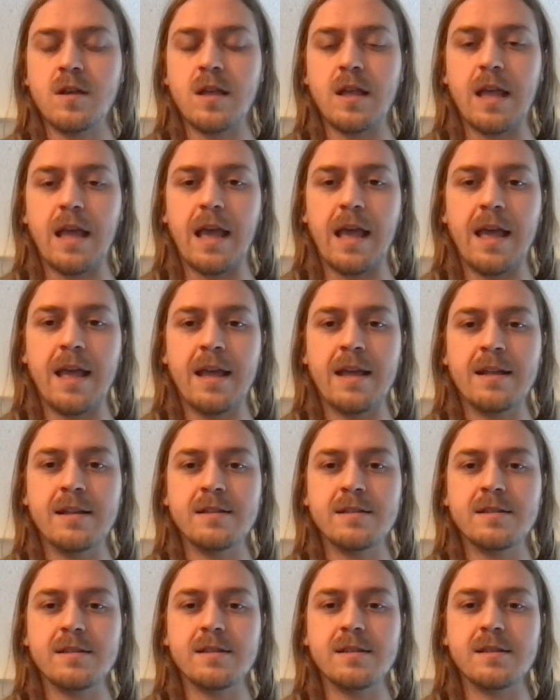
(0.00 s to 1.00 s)

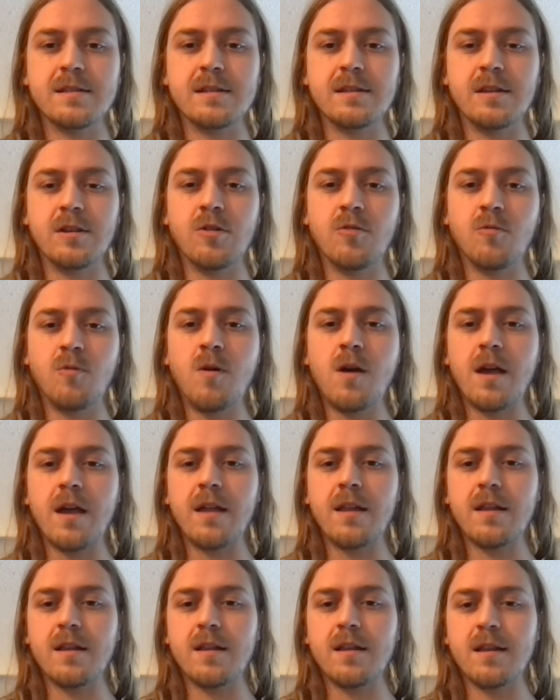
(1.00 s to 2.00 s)
And you know what?
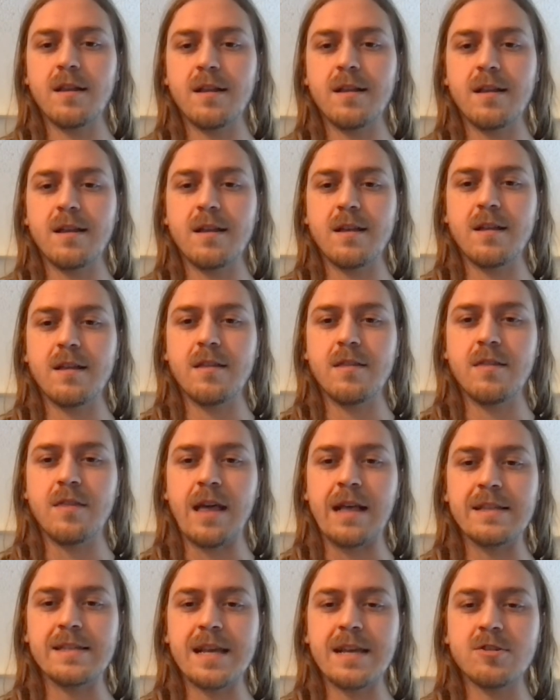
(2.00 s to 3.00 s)

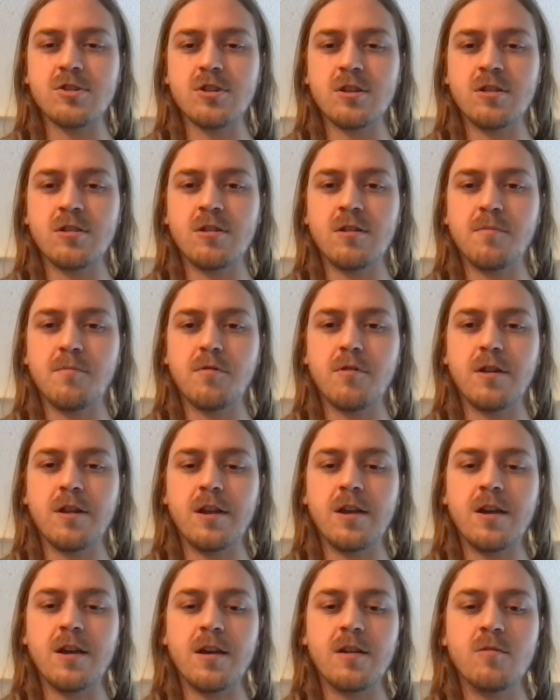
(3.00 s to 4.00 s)
That's actually looking pretty
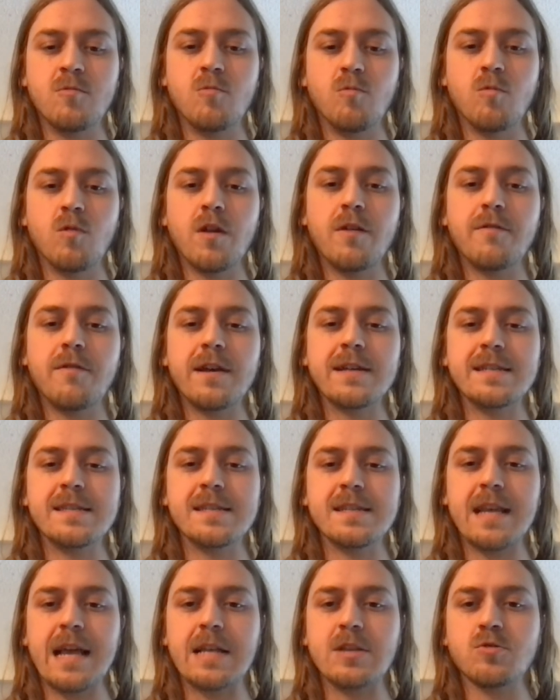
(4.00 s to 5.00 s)
good. What if I
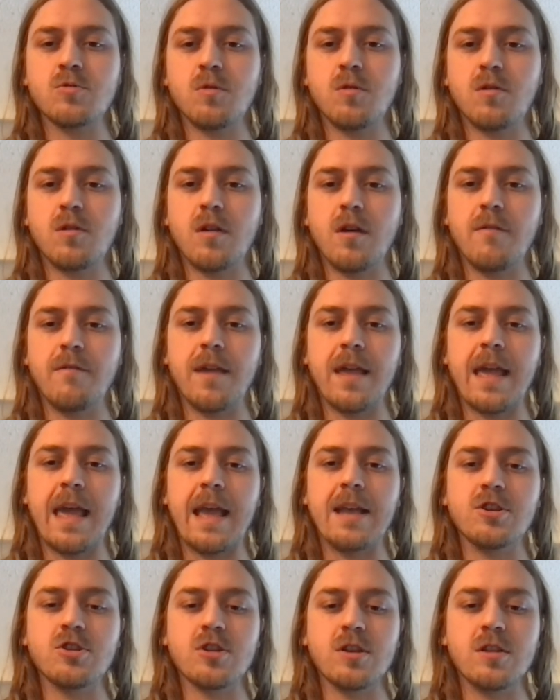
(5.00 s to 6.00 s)
schedule a
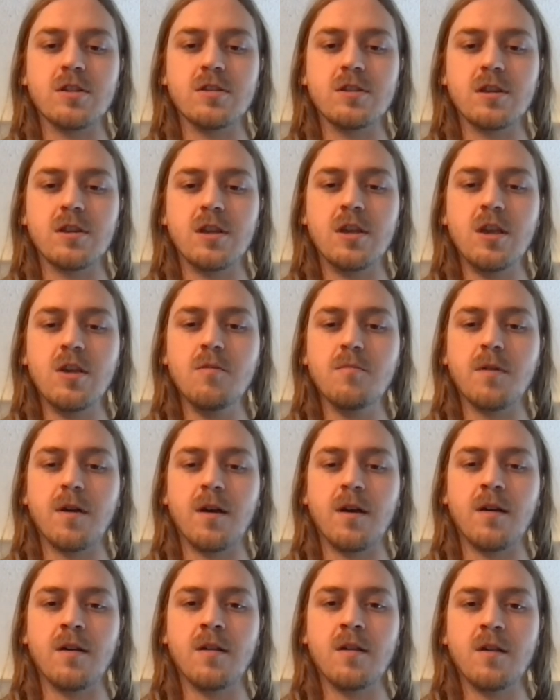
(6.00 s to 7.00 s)
vacation to
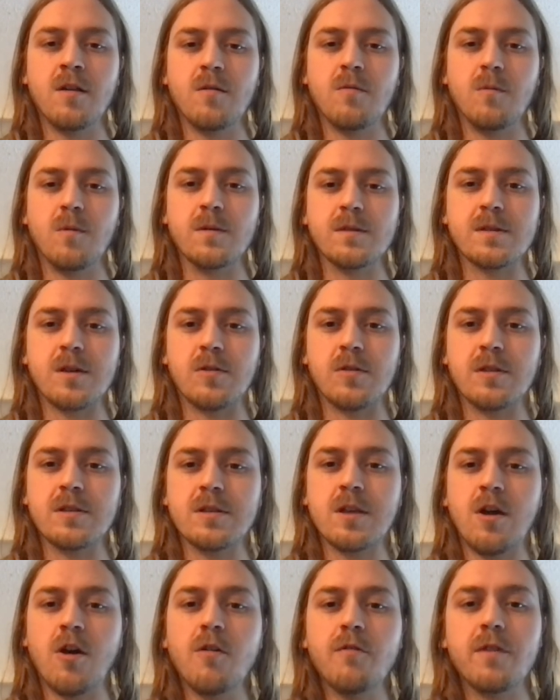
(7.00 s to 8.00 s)
Cuba once all this
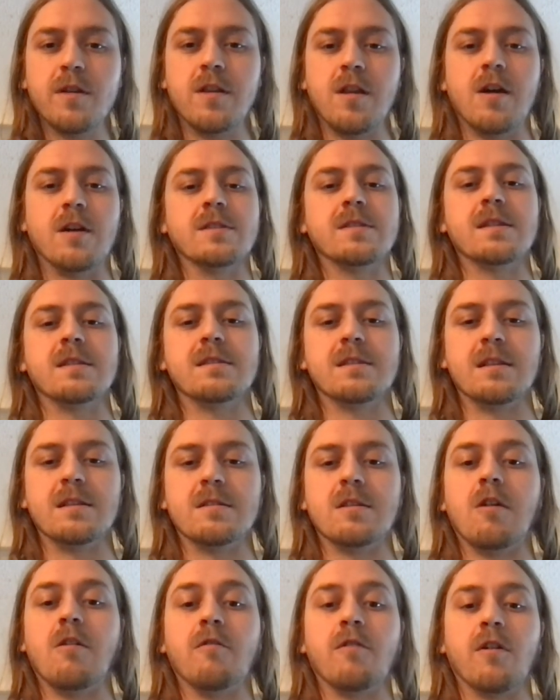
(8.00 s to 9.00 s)
COVID nonsense is
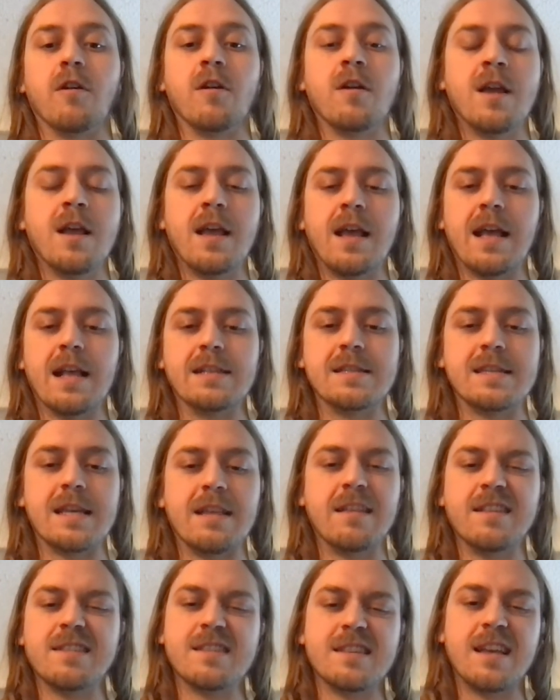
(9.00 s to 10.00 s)
over and say,
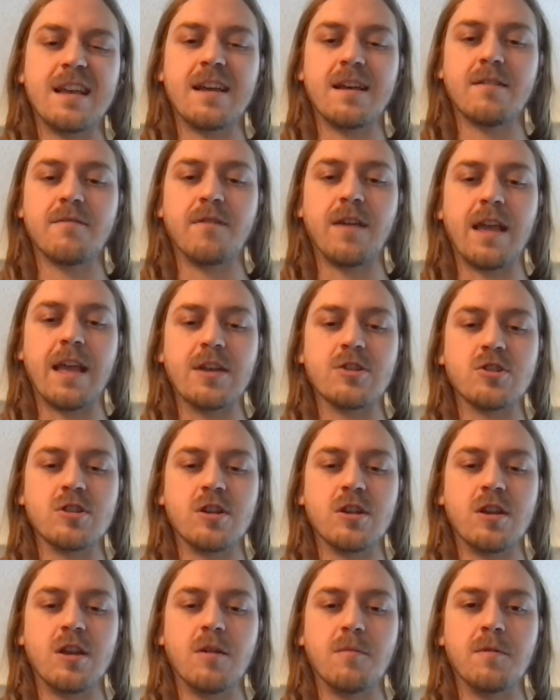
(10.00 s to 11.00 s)
let's say a vacation to
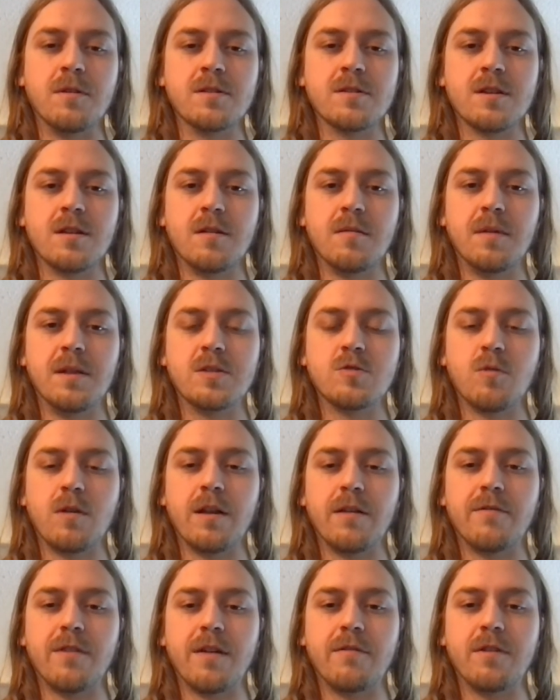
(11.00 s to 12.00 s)
Cuba is going to be
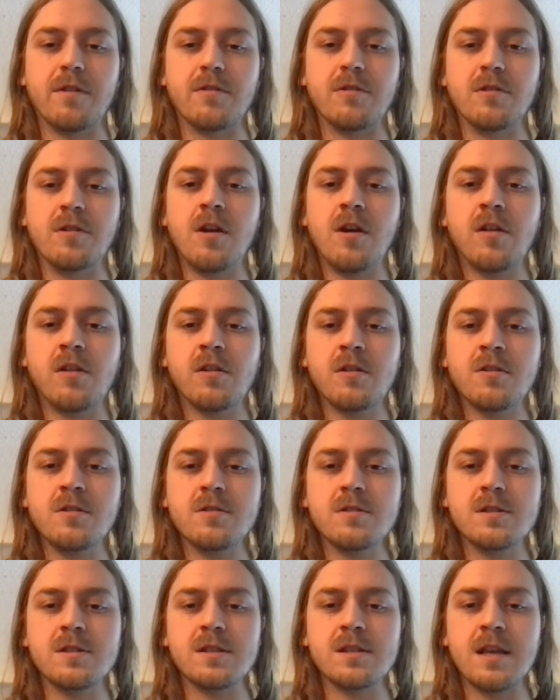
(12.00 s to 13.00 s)

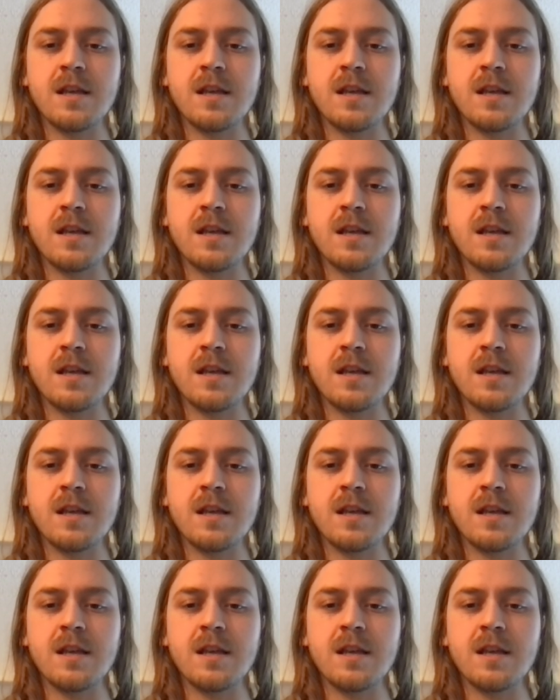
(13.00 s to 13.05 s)
$2,500.